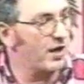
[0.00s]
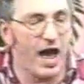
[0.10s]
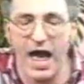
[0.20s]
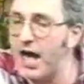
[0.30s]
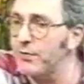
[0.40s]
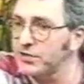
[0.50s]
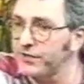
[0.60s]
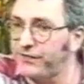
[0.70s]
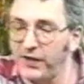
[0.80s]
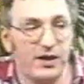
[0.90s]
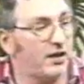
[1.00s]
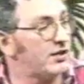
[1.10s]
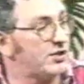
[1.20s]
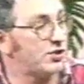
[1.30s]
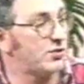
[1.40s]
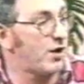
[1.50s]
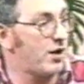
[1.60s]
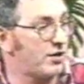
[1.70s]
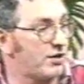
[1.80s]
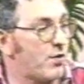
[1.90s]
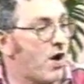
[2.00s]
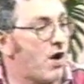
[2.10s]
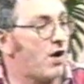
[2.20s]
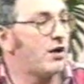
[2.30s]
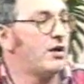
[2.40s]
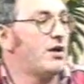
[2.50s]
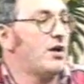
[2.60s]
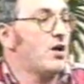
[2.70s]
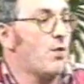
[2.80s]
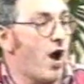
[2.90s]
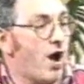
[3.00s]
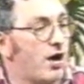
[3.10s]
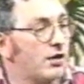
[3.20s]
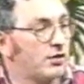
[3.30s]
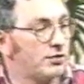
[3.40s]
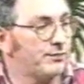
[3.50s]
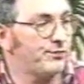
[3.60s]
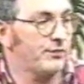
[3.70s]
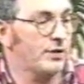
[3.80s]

I was your feet as you on the wall. Waterloo.